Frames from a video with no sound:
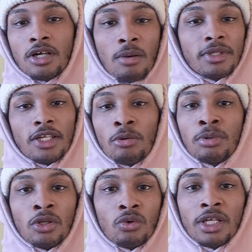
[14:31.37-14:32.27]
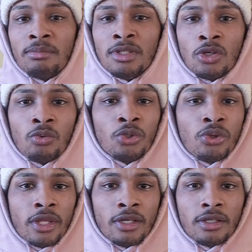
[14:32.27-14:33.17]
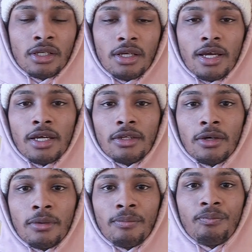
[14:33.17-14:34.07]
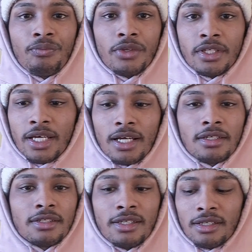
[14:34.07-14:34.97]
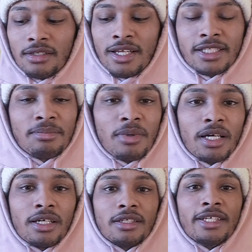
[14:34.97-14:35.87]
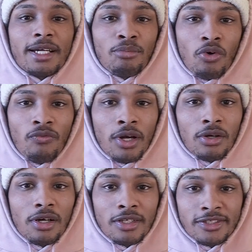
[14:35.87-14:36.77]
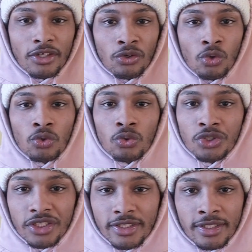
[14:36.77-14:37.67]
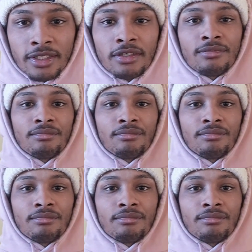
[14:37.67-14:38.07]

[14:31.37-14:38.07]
comment down below, let me know what you think. And yeah, that's my deck profile on Son Goku GT.